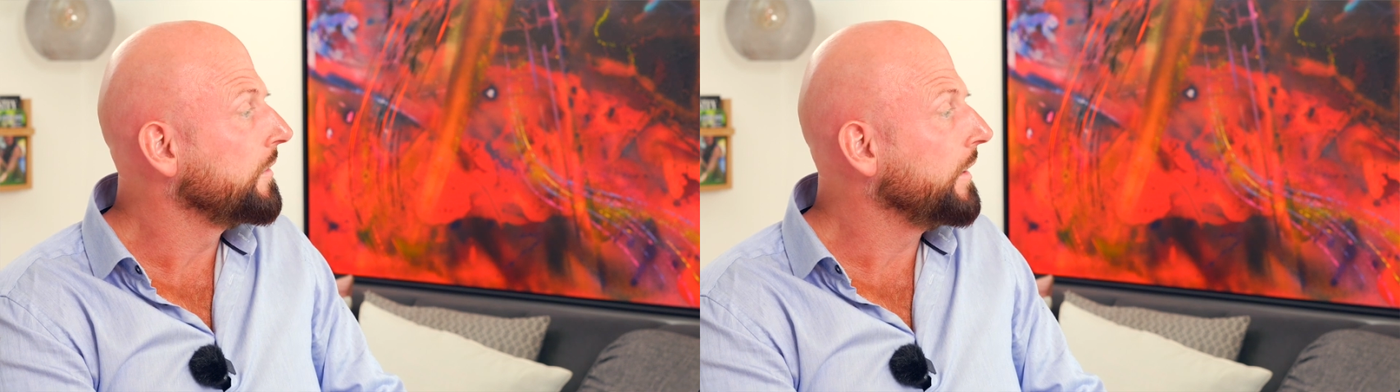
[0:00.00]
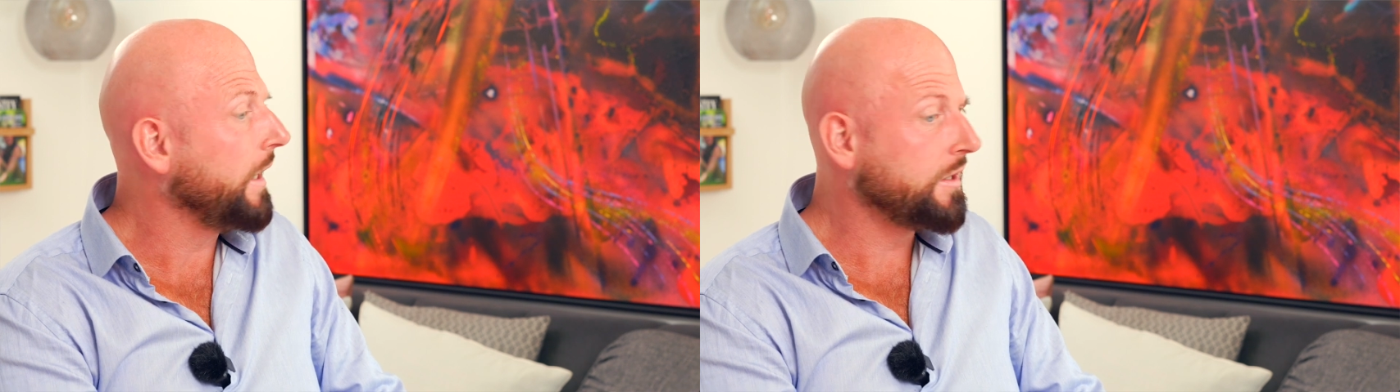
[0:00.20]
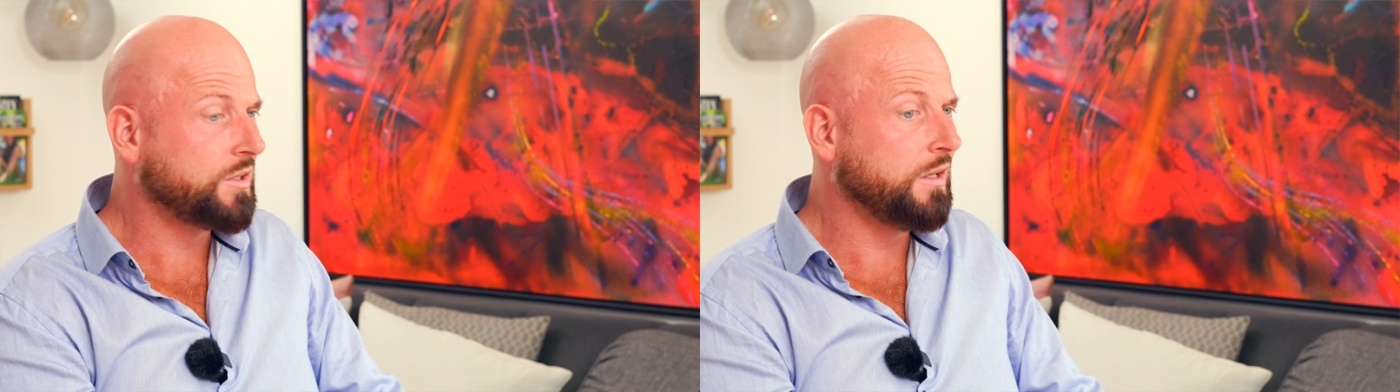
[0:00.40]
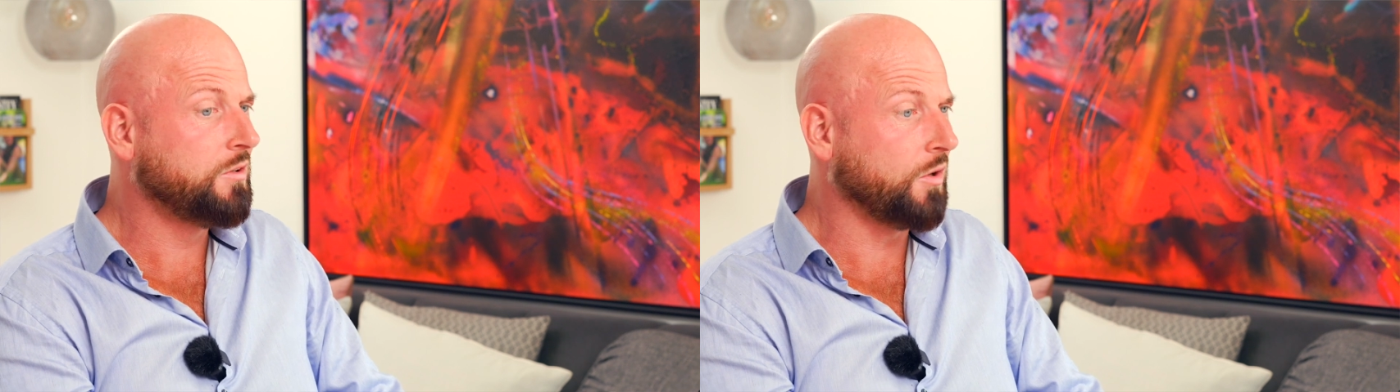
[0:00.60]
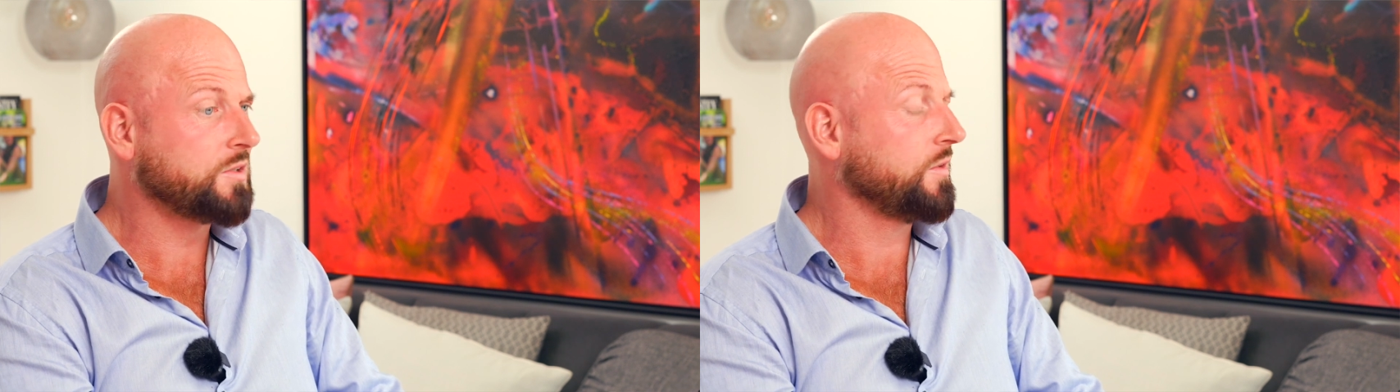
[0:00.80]
It actually
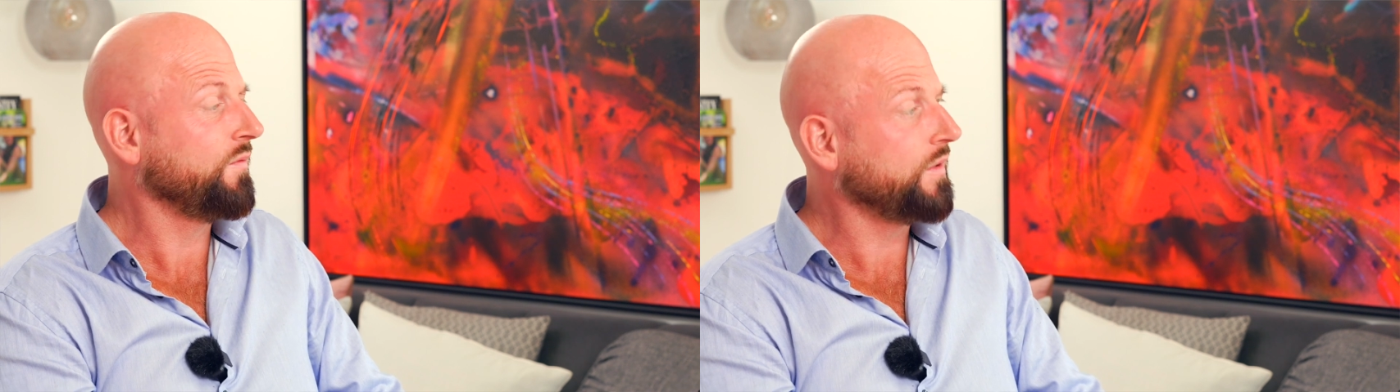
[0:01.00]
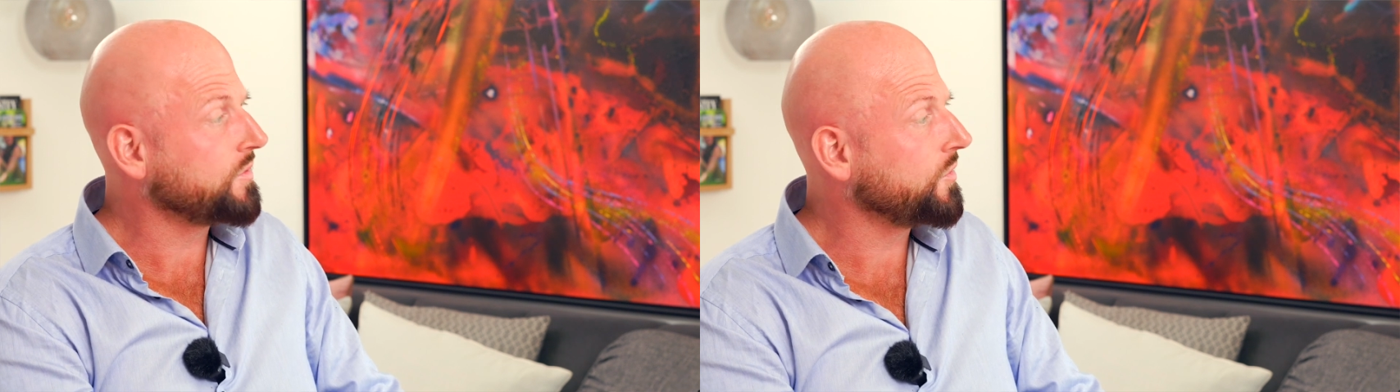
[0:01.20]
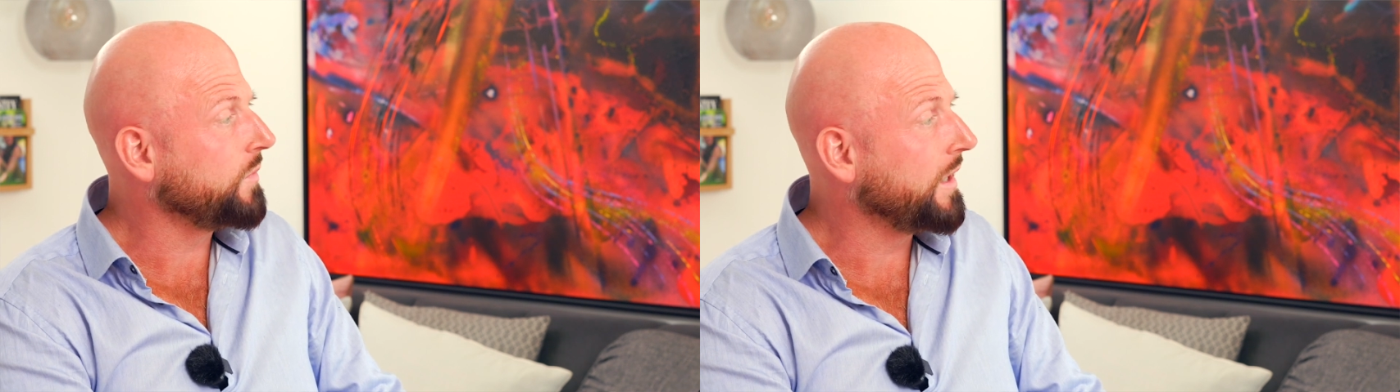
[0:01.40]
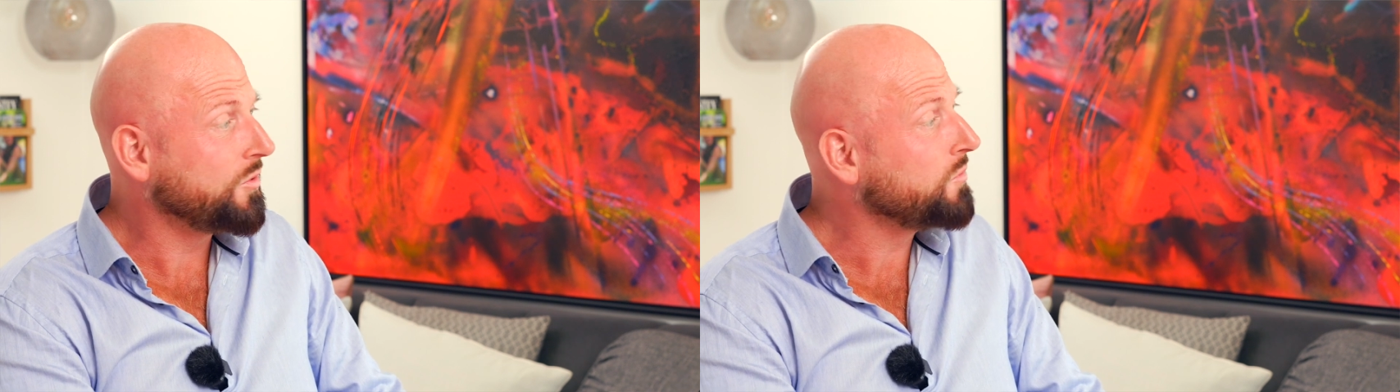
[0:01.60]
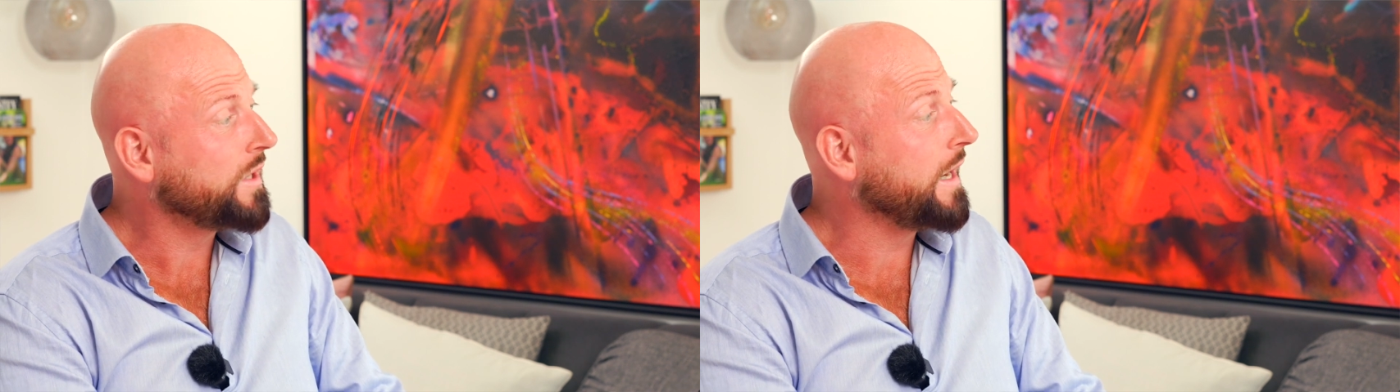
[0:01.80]
does something to me. I
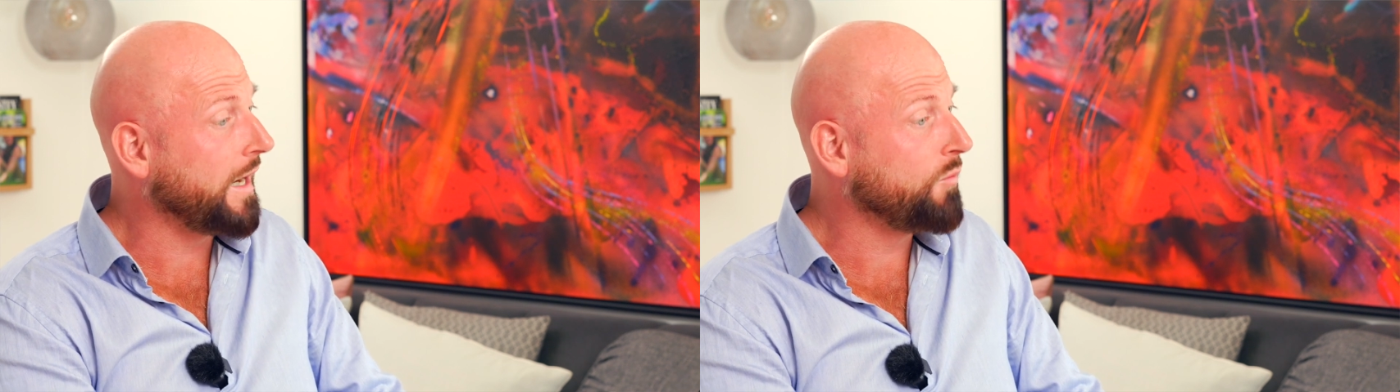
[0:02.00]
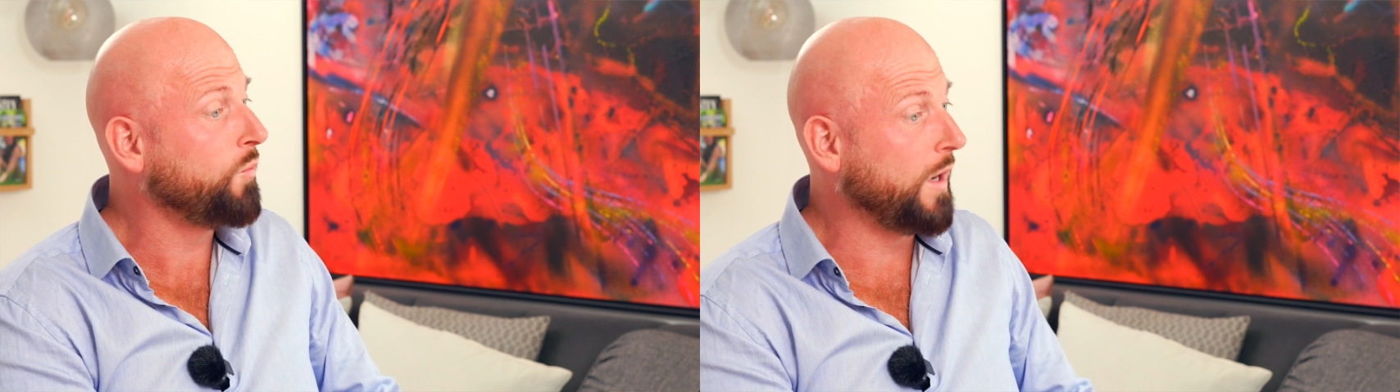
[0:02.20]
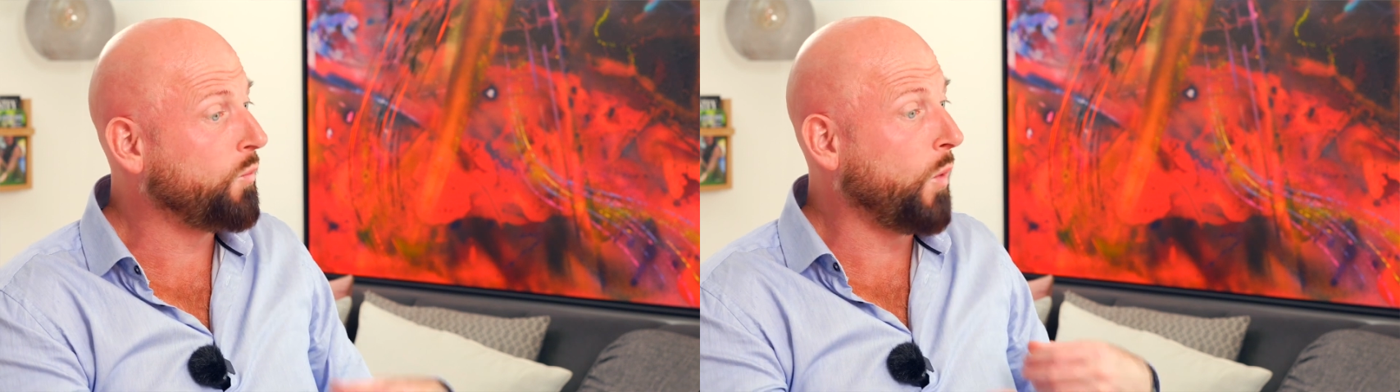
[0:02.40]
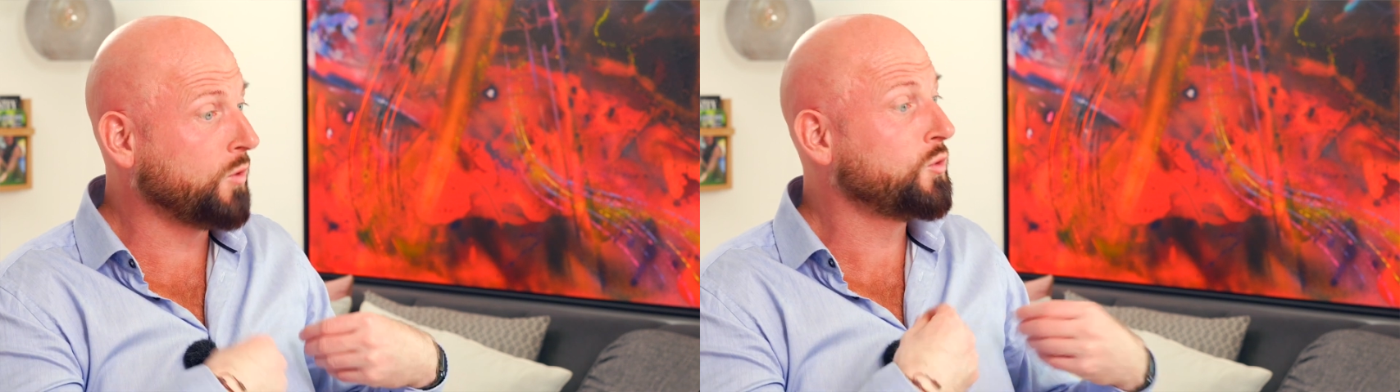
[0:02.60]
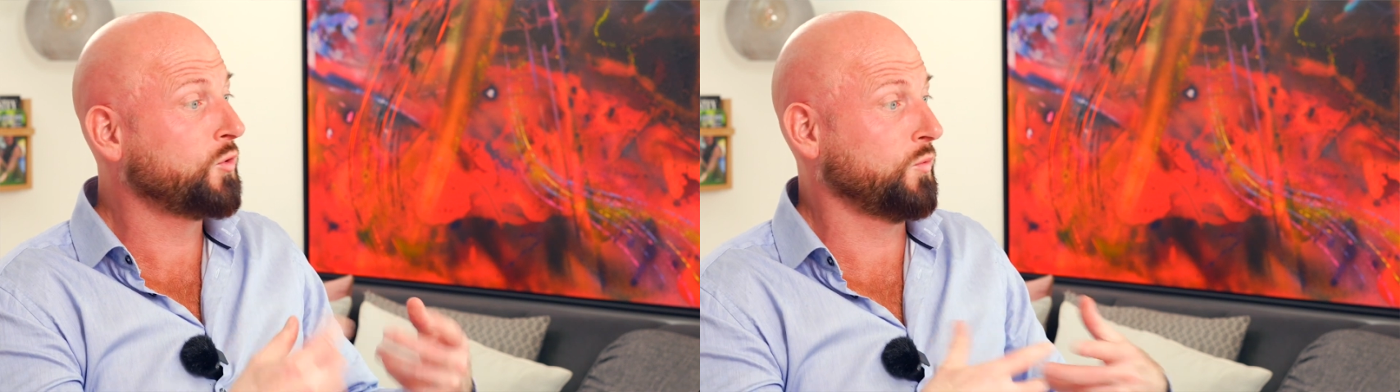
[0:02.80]
don't like, I
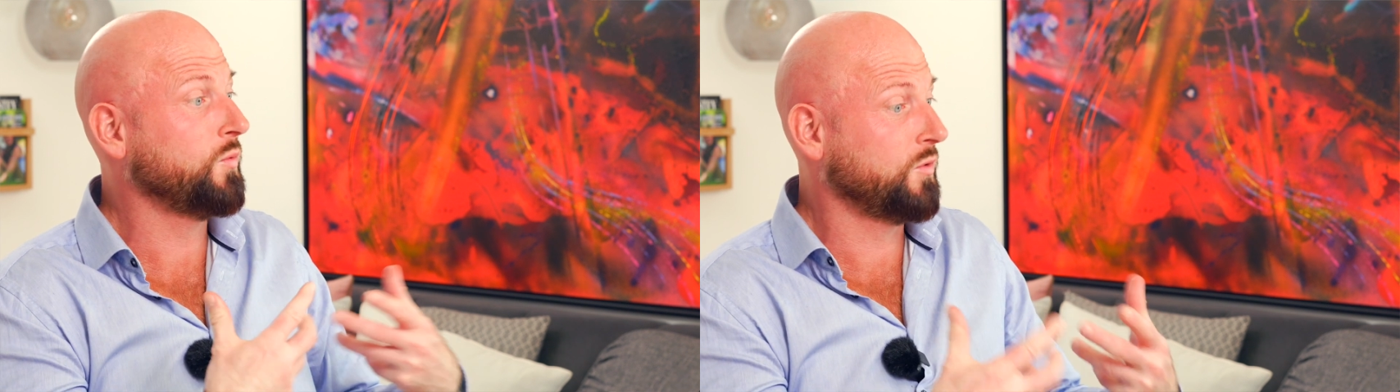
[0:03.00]
want